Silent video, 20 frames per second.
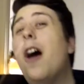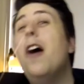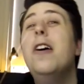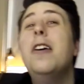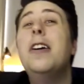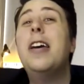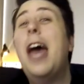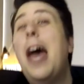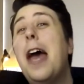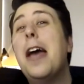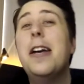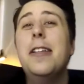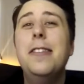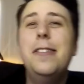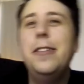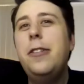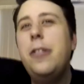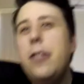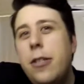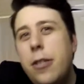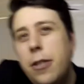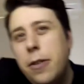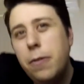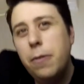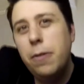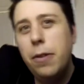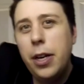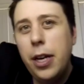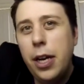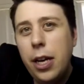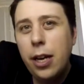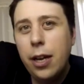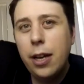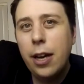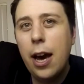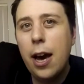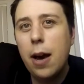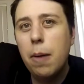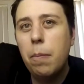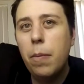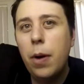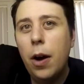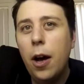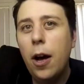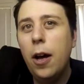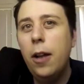Okay, and this is the rear camera.